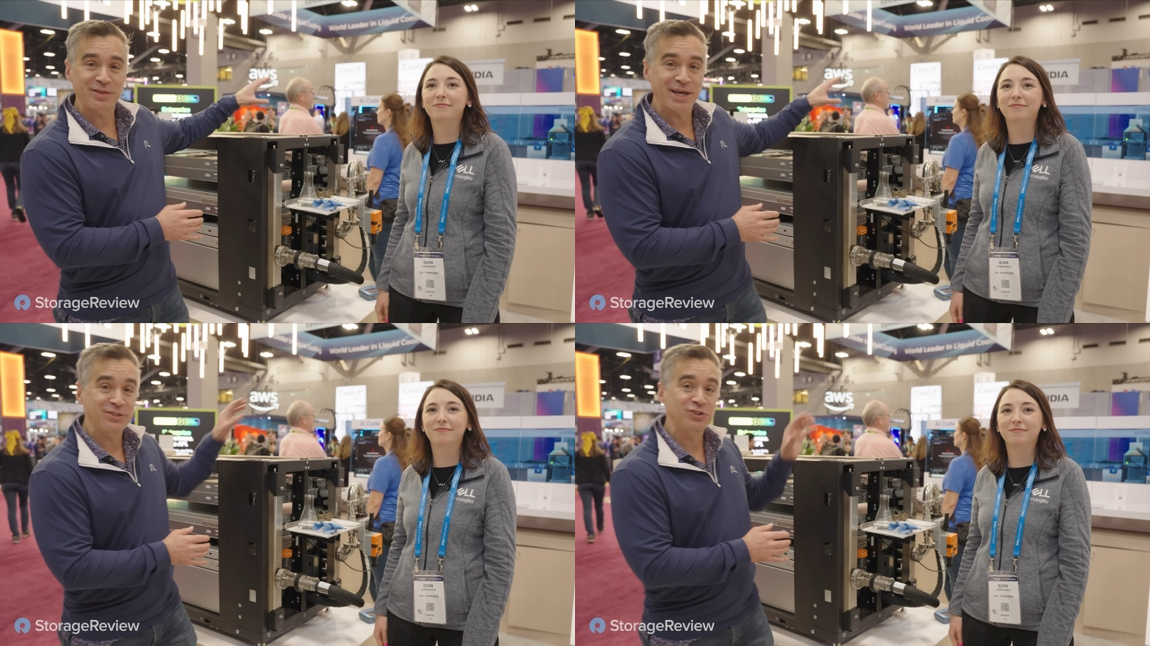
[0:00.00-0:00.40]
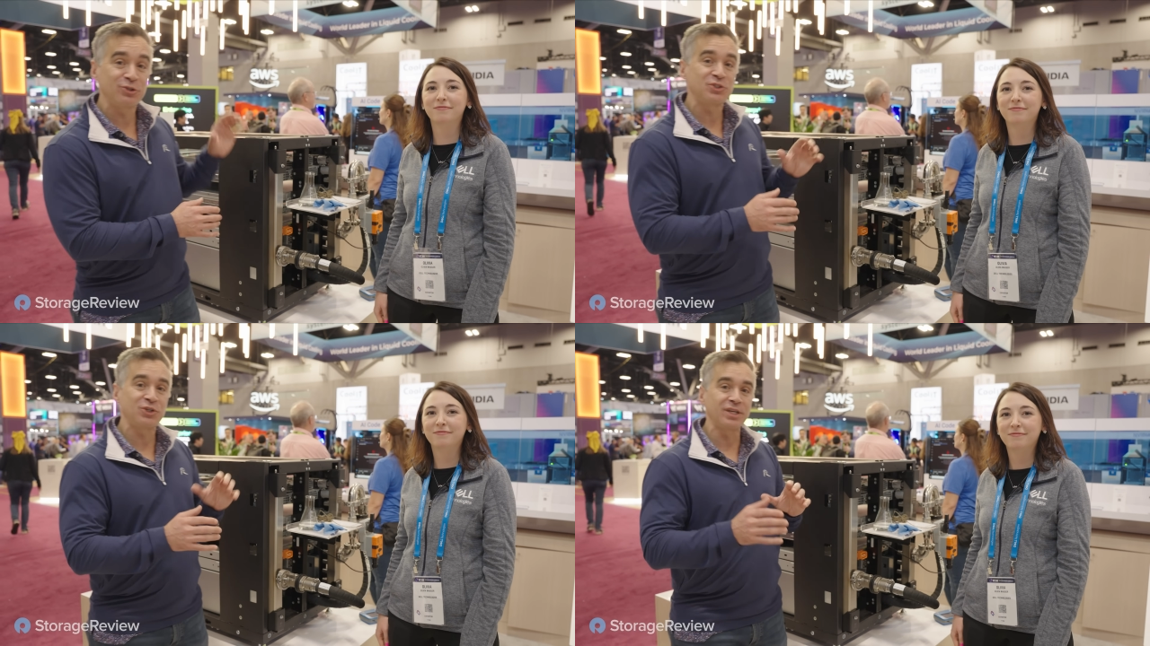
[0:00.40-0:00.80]
Speaker 1: at that
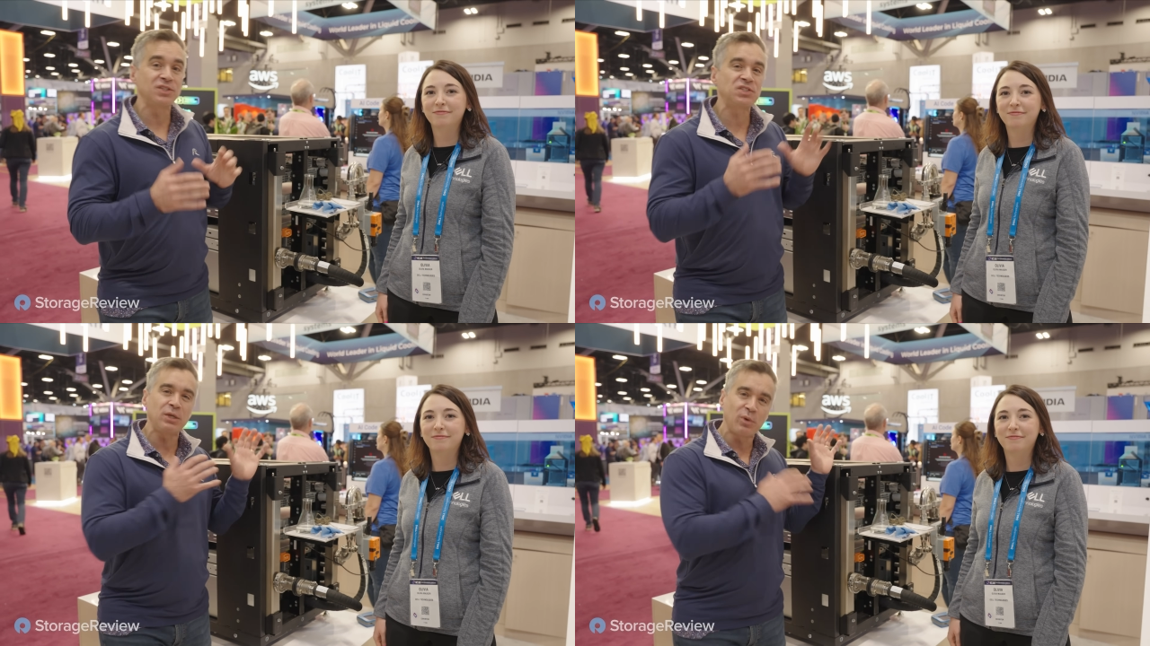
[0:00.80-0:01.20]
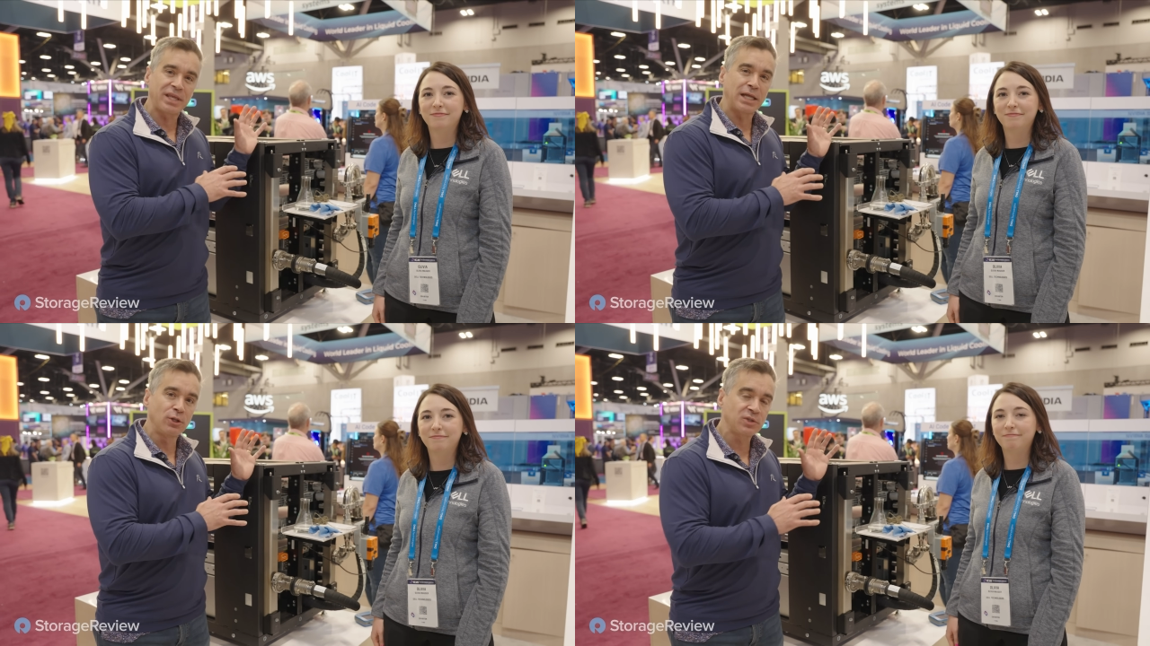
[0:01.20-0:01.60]
too, so you can see
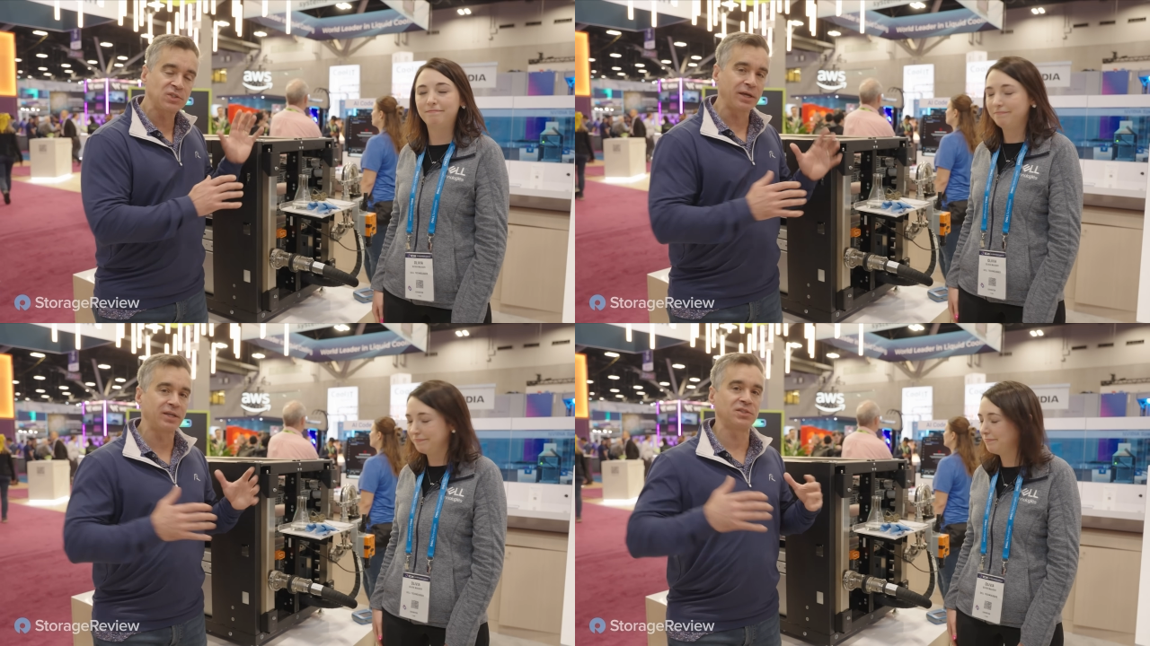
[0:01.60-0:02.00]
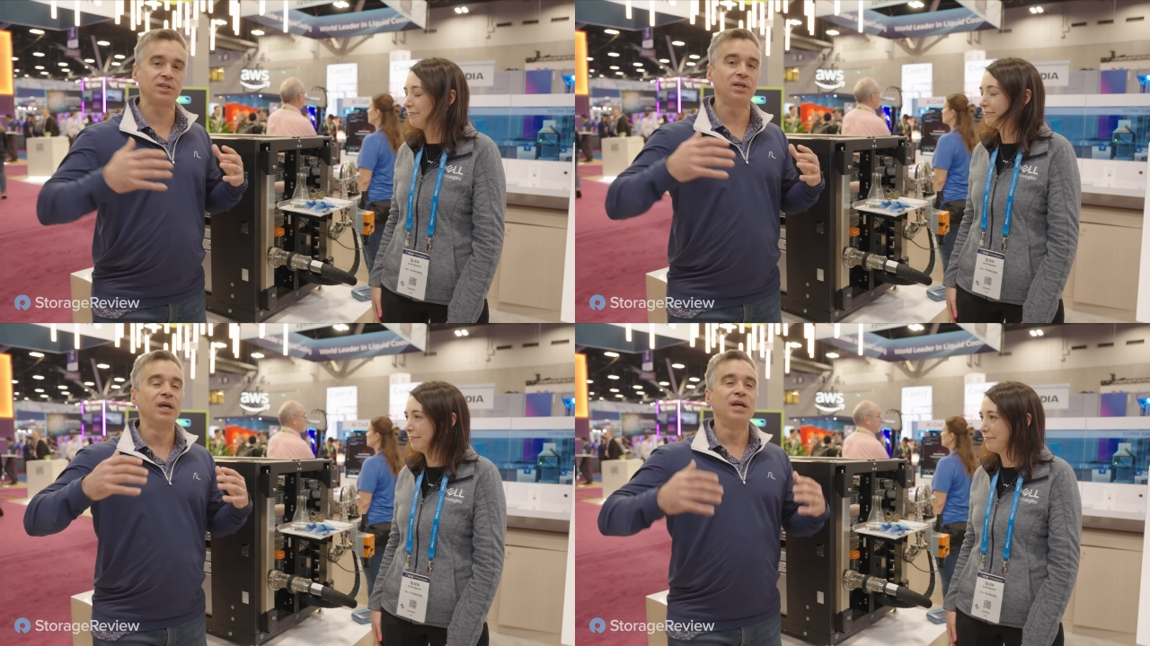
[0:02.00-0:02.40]
what that looks like. Is
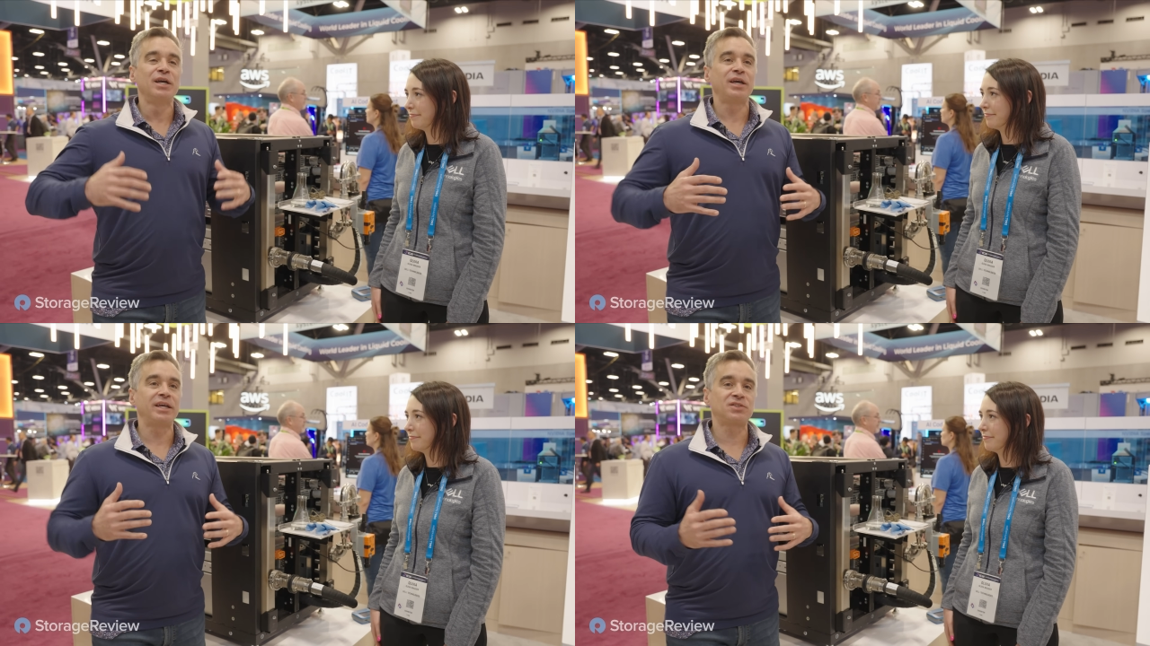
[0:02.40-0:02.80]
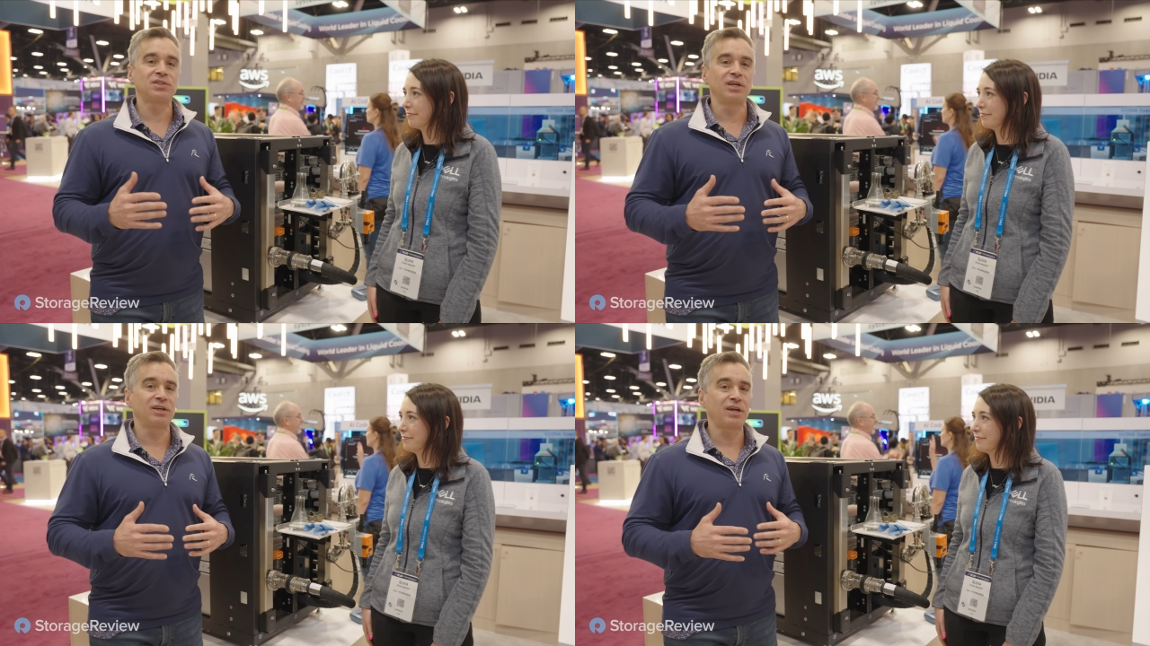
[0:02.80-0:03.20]
the
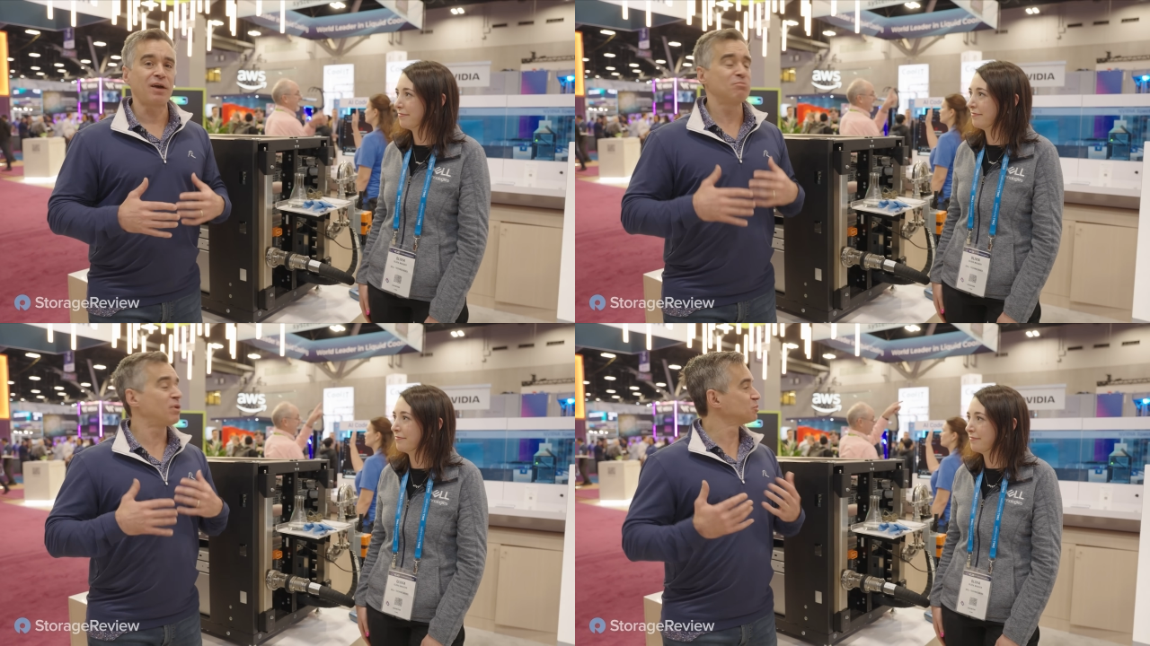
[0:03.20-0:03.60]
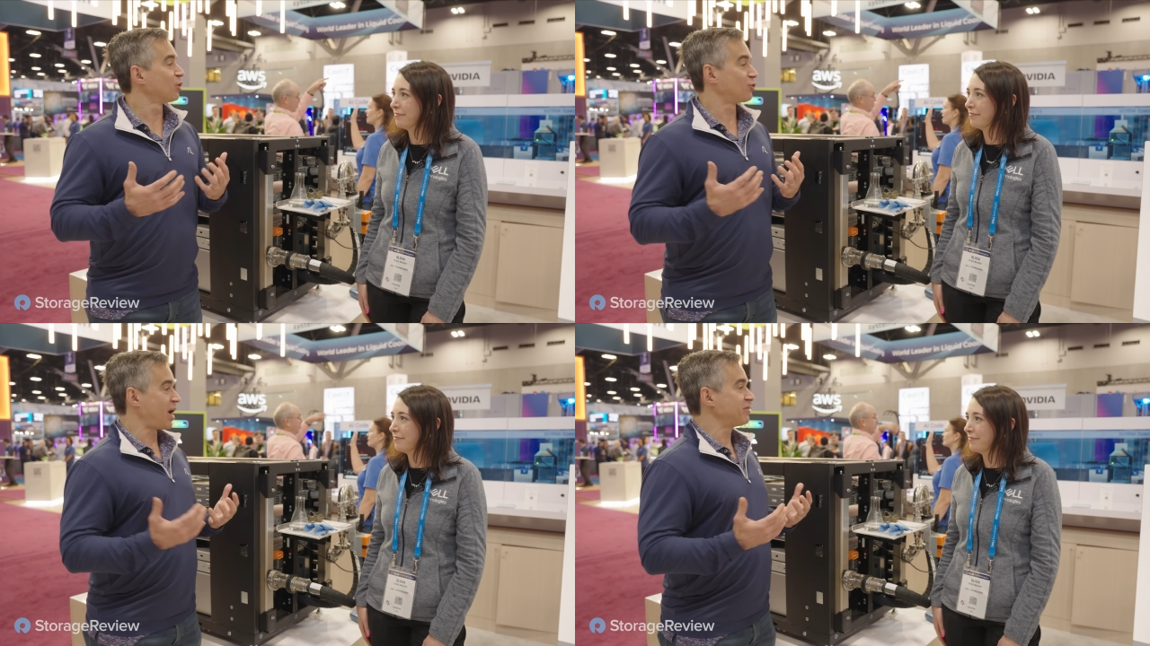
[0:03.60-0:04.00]
it's uh, got much
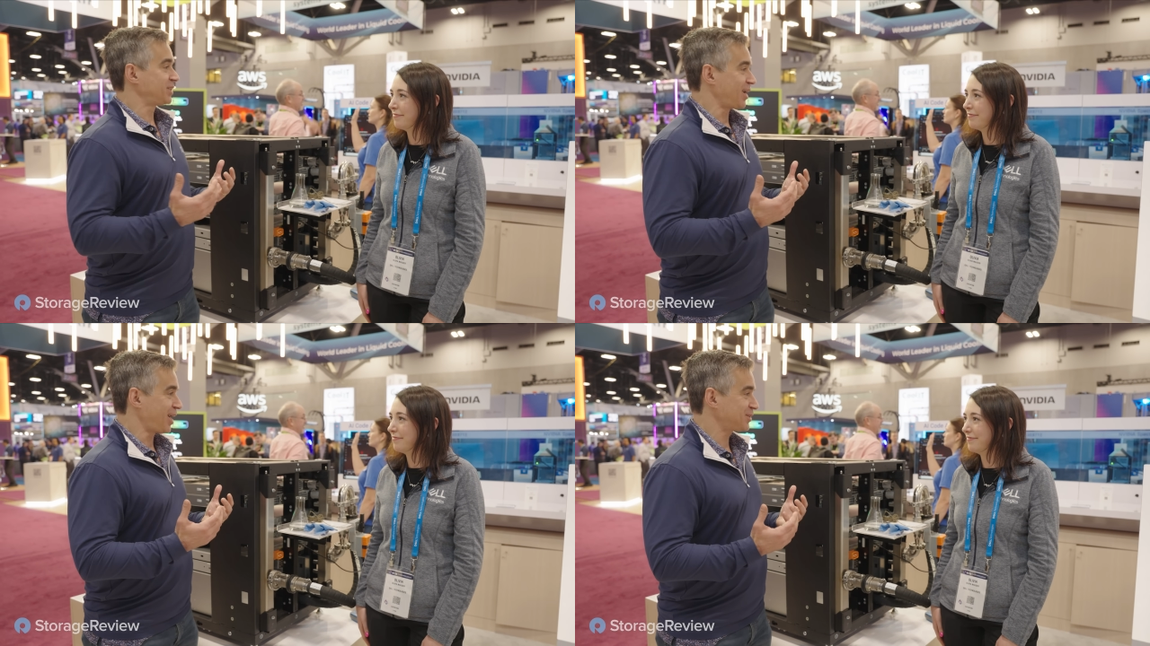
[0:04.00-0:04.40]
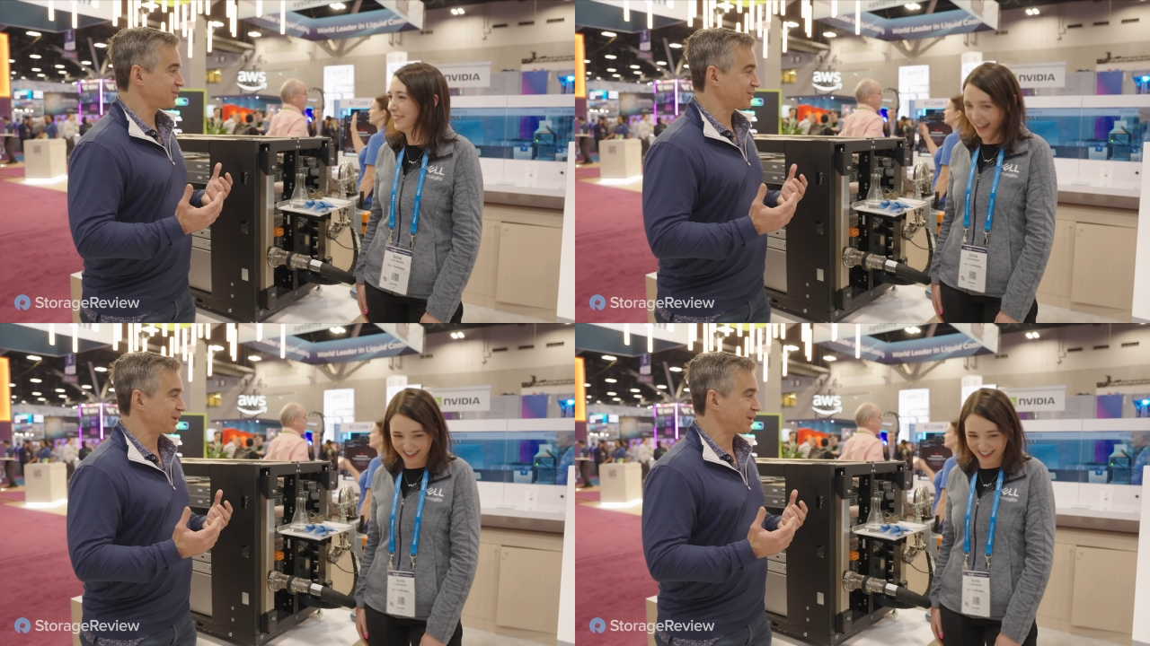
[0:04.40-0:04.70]
more gravitas.